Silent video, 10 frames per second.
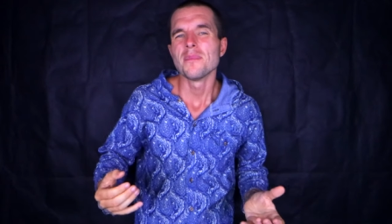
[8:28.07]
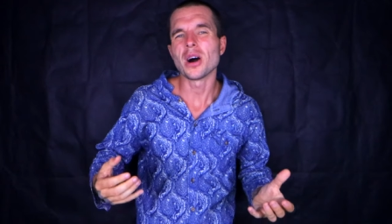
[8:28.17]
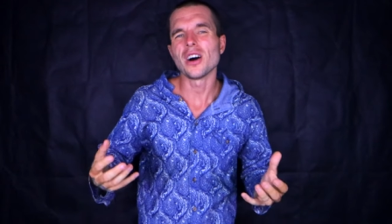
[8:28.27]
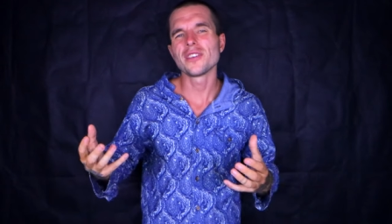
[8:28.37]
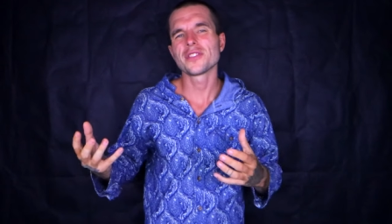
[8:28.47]

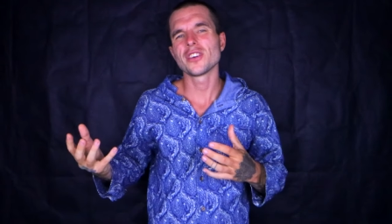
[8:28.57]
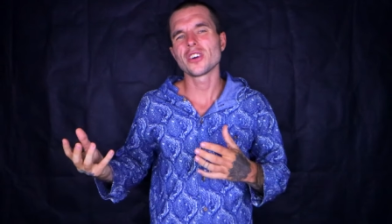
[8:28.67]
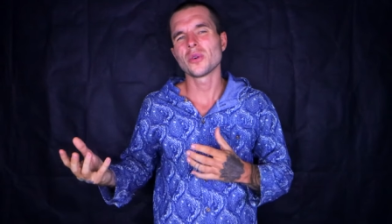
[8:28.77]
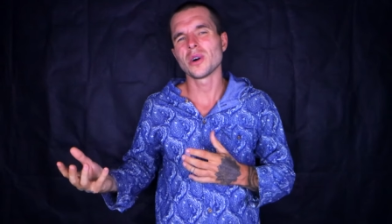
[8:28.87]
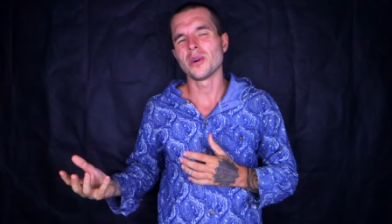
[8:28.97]
But after
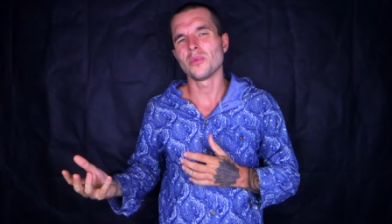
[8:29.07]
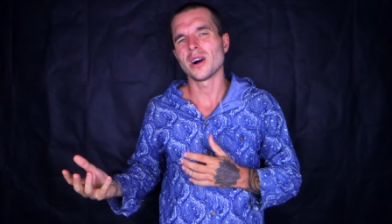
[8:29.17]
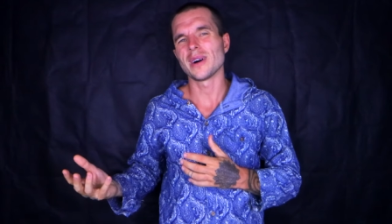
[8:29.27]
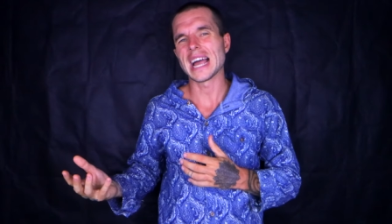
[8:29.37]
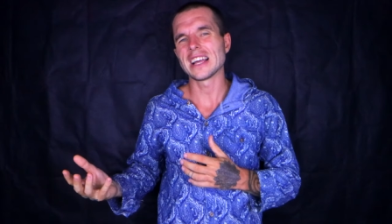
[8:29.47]
quite a
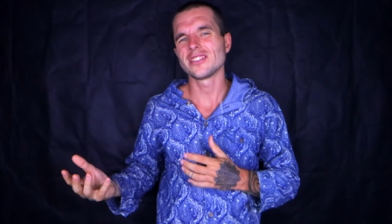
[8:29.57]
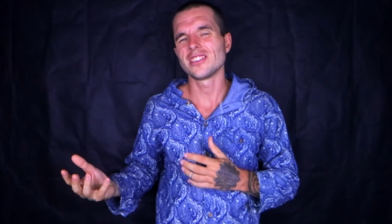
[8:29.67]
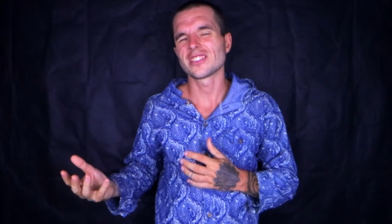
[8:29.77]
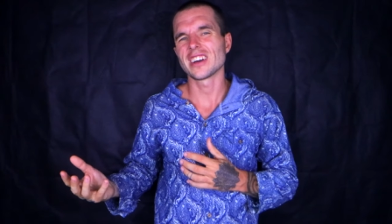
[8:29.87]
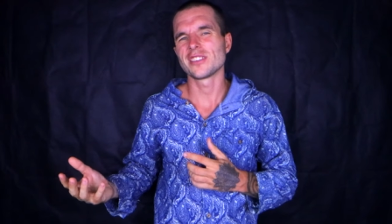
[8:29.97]
while, it actually
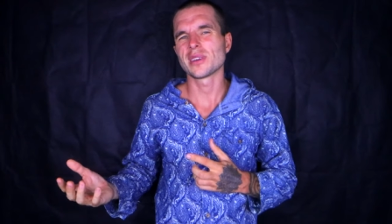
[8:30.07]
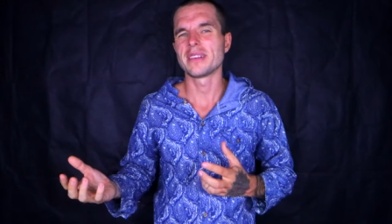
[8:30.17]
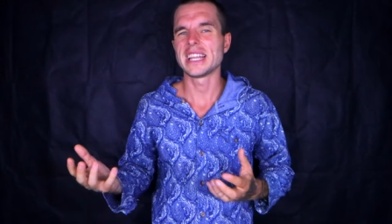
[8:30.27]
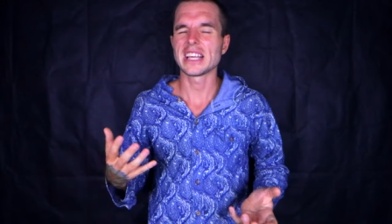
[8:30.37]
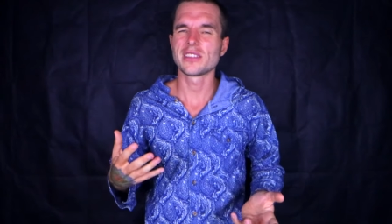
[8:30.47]
started to have
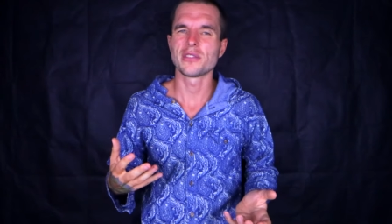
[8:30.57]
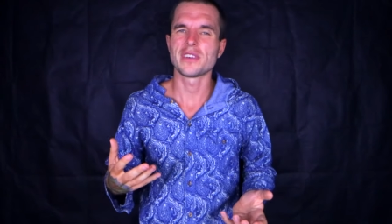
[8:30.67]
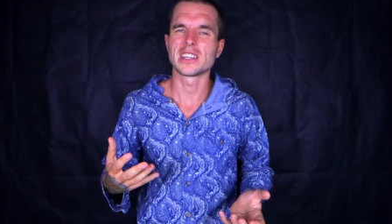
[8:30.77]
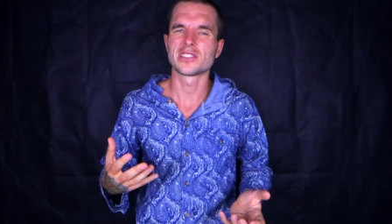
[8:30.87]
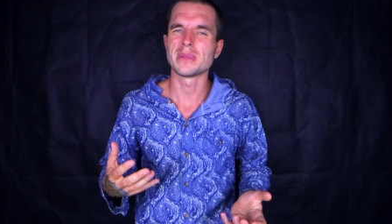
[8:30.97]
a negative
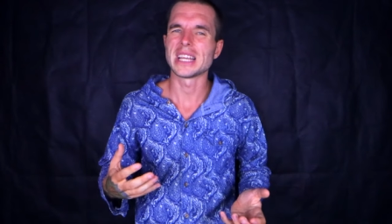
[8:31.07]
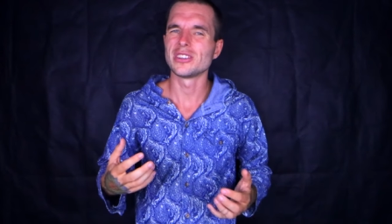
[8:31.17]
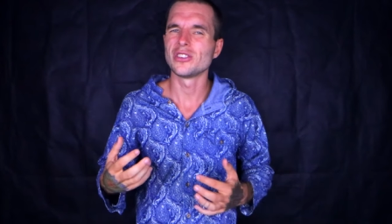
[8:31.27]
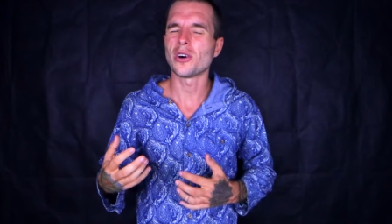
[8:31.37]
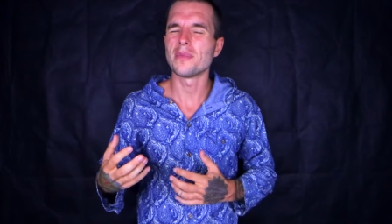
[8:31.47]
effect on me
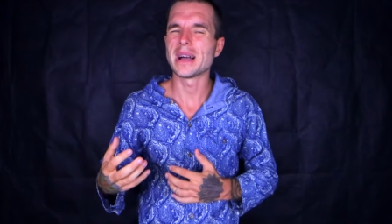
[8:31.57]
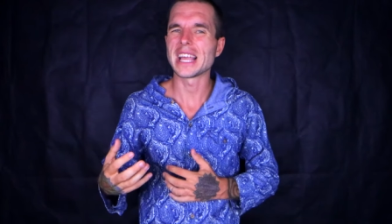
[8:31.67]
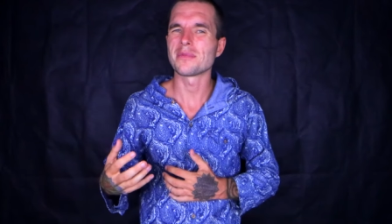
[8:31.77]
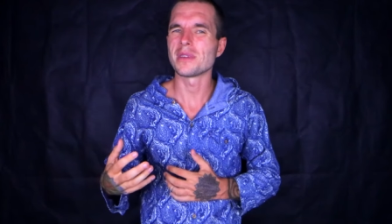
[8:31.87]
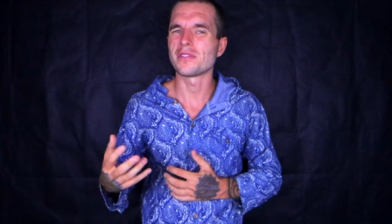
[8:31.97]
and not
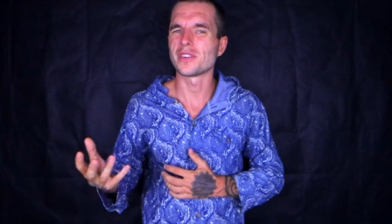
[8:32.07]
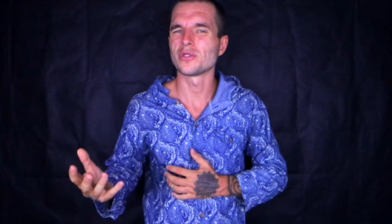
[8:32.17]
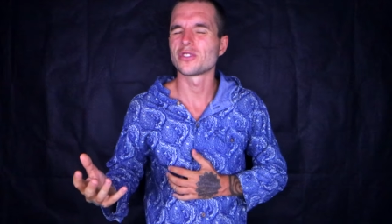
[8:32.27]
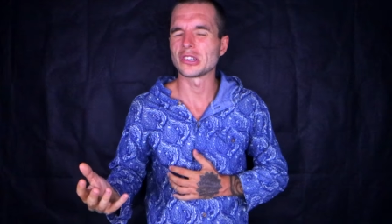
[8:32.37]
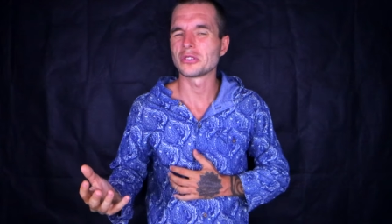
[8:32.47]
make me
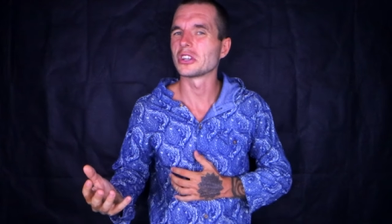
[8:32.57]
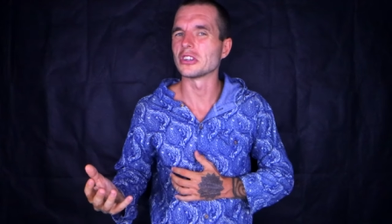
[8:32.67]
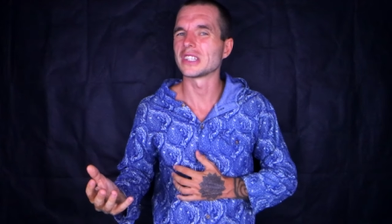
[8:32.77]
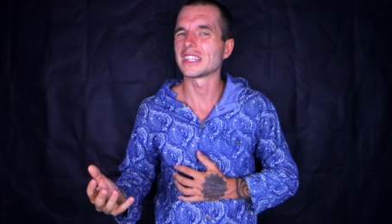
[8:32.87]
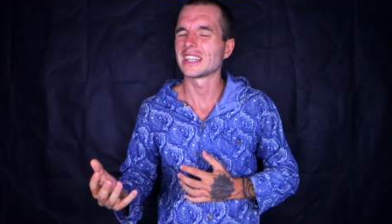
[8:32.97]
feel so
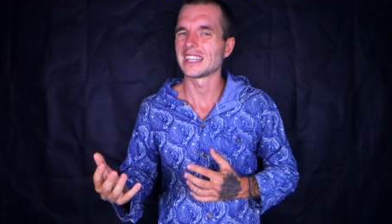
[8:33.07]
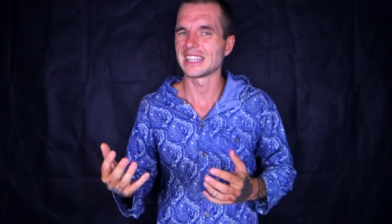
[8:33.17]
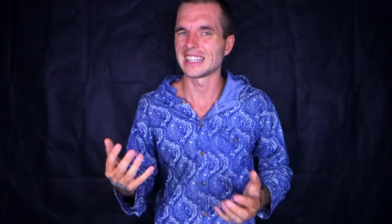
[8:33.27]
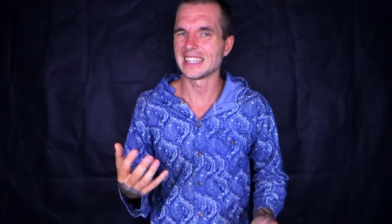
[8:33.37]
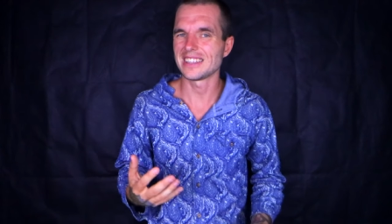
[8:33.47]
good
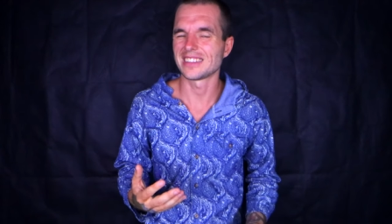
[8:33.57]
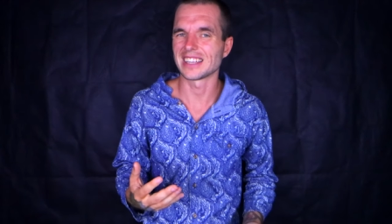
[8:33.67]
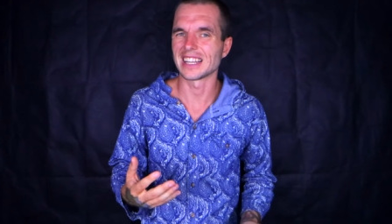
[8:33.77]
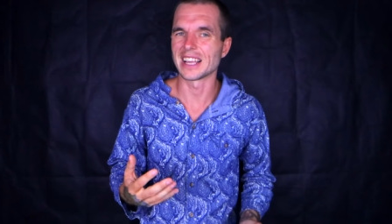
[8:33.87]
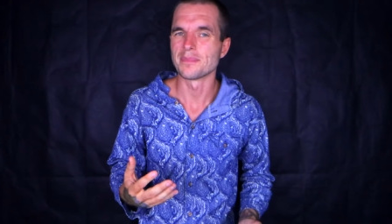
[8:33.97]

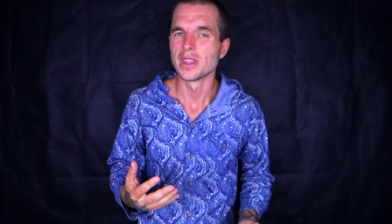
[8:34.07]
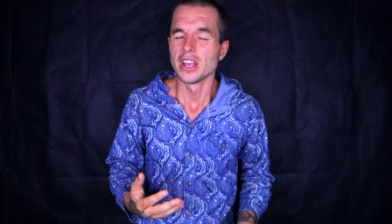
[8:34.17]
holistically.